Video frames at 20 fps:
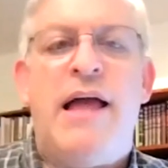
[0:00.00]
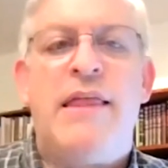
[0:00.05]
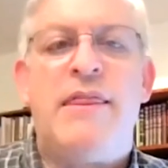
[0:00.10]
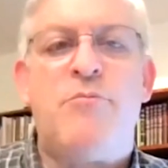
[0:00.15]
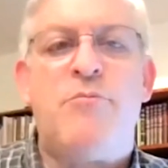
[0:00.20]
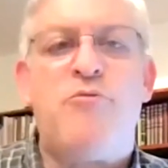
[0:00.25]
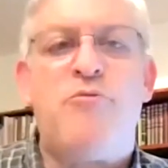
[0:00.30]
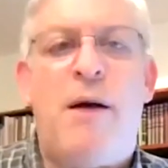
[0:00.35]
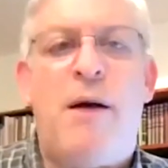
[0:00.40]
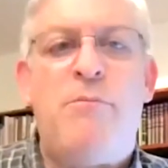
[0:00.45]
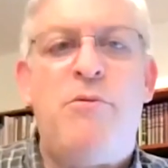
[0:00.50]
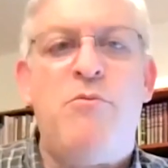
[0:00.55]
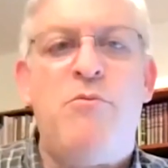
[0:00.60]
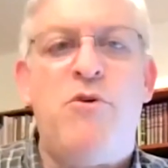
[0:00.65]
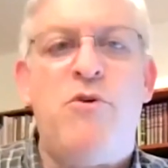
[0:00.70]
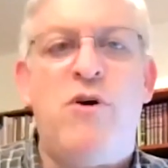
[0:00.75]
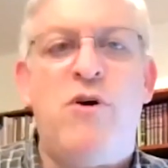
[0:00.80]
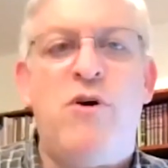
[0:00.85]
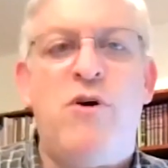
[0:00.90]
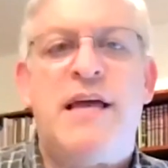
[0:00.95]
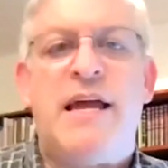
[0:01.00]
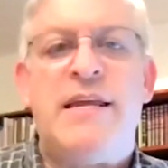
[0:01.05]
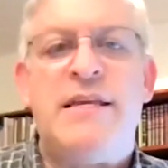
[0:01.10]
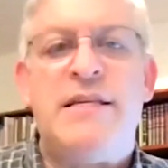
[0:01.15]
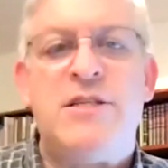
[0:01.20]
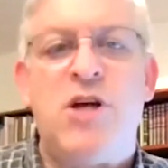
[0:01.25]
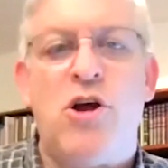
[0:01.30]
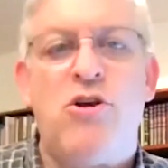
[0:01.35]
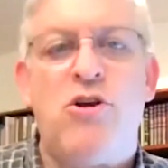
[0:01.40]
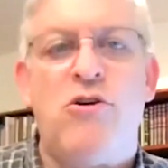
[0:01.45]
And the problem was
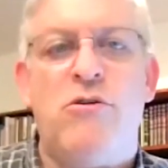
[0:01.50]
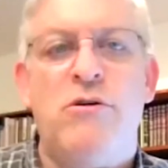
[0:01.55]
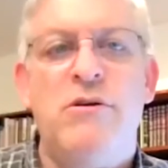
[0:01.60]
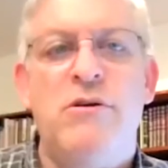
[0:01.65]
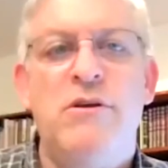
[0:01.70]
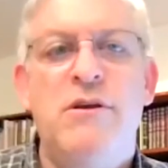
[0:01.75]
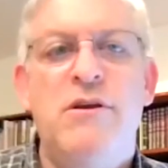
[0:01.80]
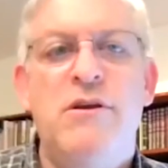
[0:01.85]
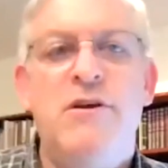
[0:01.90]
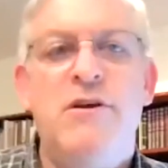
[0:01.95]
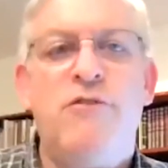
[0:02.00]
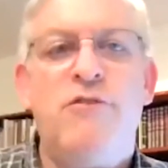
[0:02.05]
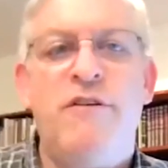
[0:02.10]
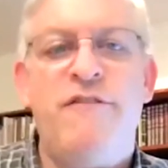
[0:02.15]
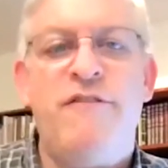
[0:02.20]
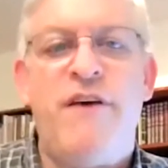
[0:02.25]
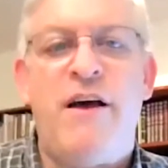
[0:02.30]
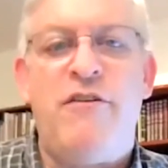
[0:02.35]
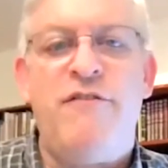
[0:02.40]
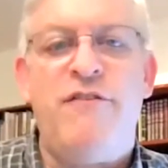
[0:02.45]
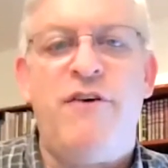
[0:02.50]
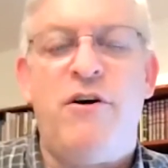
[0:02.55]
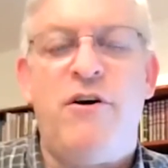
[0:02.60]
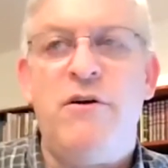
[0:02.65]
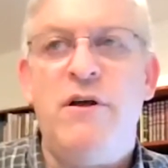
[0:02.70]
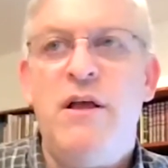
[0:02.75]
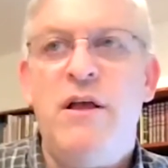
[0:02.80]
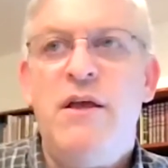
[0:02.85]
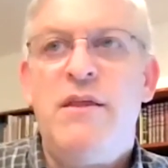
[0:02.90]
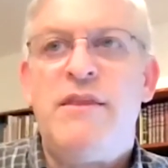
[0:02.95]
that his uncle,
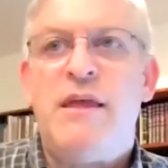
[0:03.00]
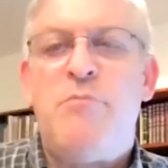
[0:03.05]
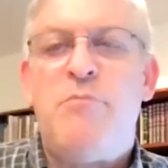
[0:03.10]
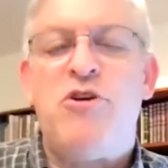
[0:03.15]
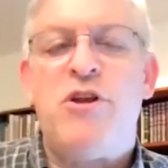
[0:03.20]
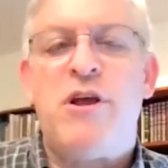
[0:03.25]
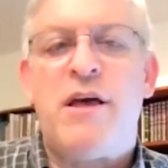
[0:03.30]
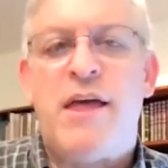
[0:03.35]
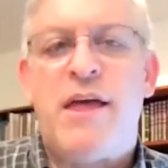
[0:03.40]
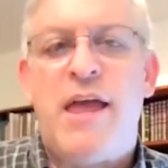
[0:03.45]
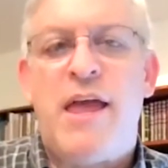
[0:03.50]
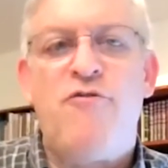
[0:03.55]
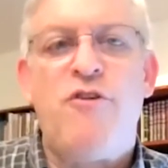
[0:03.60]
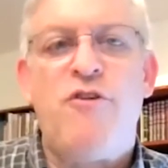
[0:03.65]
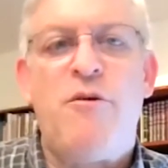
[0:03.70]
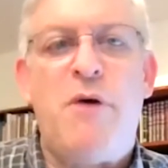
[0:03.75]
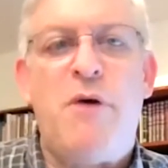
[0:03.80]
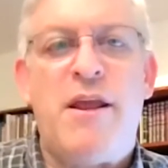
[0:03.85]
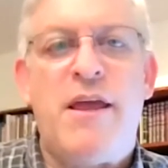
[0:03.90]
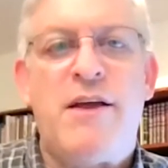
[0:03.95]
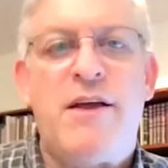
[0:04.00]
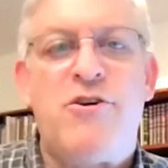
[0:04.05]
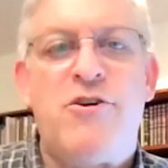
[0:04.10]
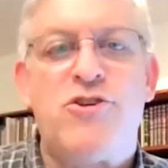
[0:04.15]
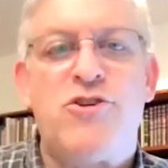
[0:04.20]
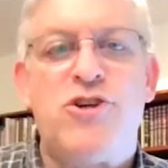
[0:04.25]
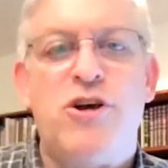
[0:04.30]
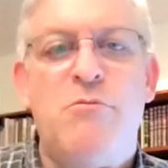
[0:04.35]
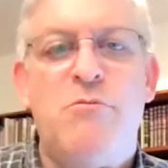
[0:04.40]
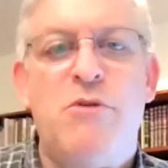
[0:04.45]
Ravelvo, they put a chayrim on
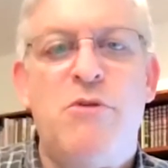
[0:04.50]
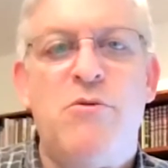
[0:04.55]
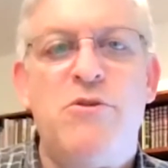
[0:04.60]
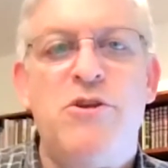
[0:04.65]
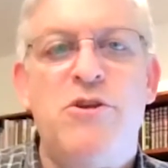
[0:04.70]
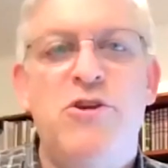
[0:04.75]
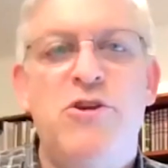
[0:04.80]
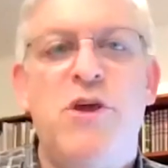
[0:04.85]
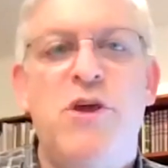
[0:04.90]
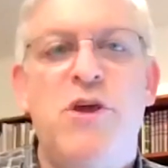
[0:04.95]
Heichel Shlomo.